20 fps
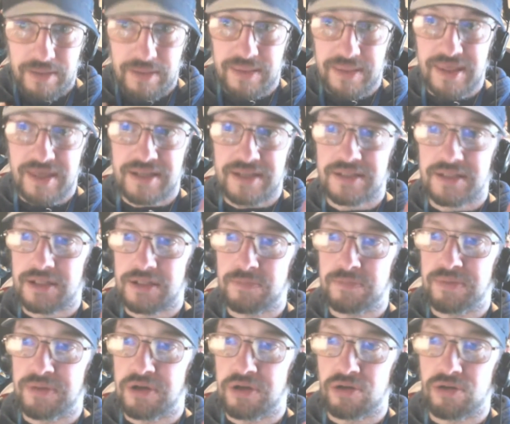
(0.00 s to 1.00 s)
this is
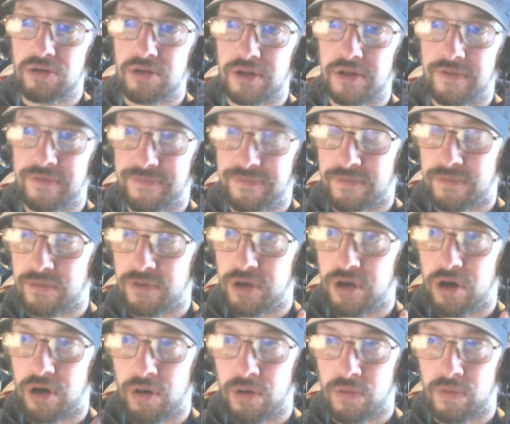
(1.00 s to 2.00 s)
purely for
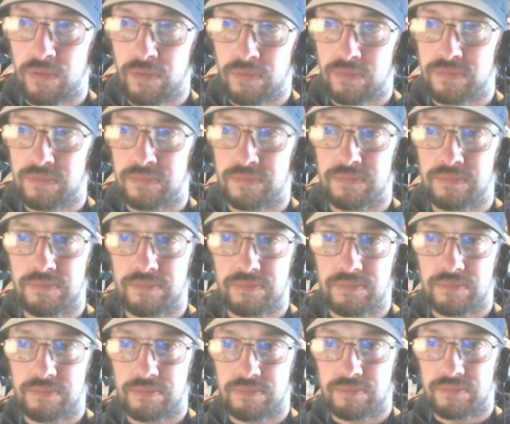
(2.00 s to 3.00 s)
your own
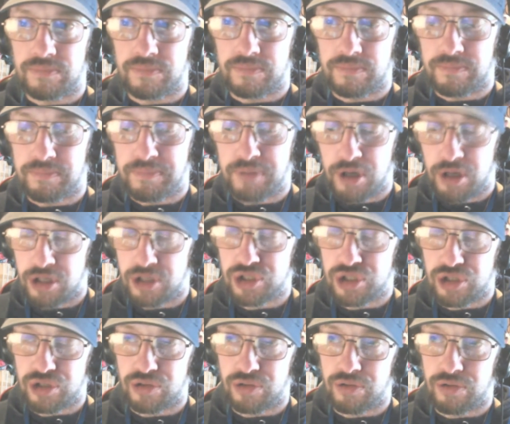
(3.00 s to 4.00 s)

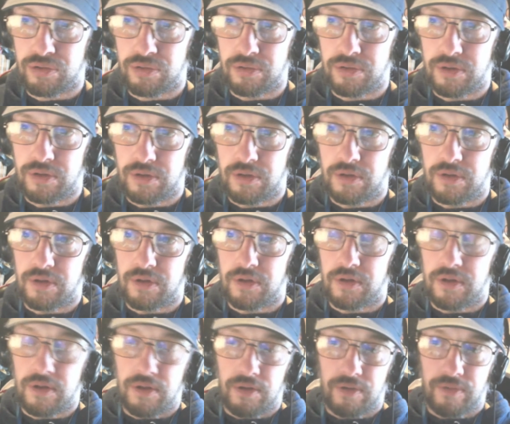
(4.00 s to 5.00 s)
personal
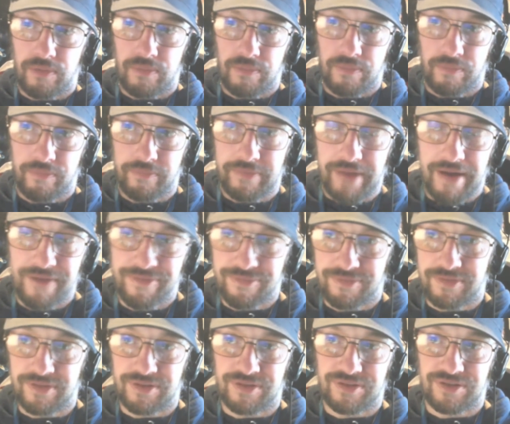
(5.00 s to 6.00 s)

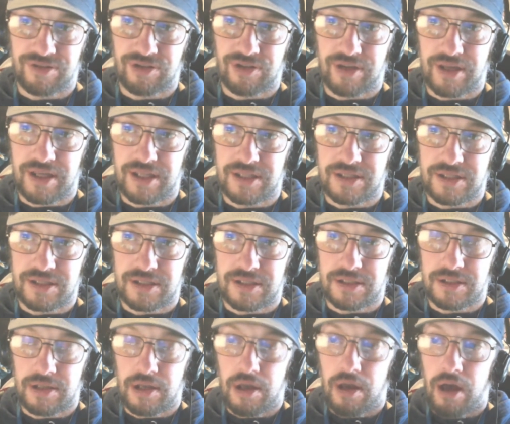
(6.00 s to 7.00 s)
reference.
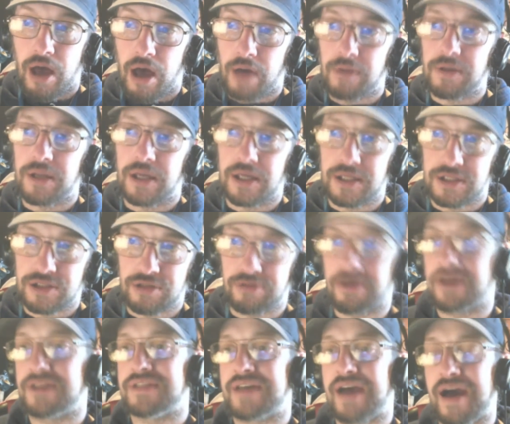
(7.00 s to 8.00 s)
It's
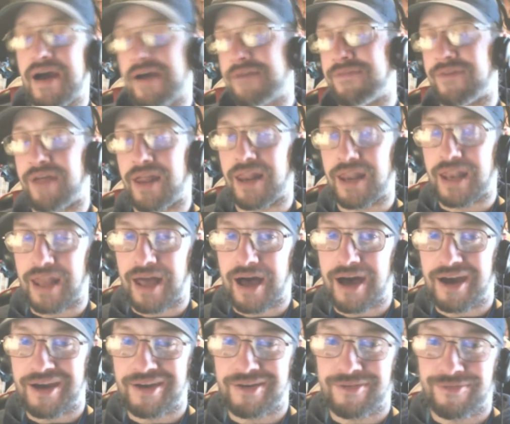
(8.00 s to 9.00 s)
great to have a
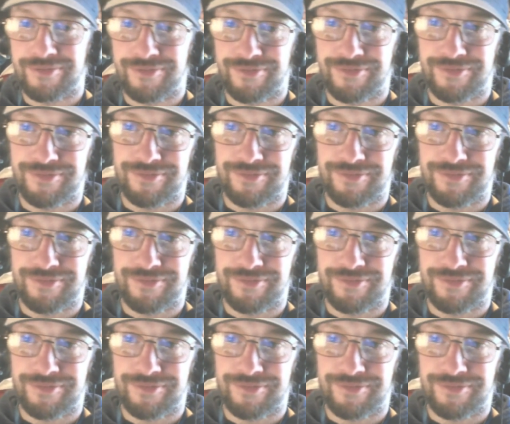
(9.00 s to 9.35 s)
live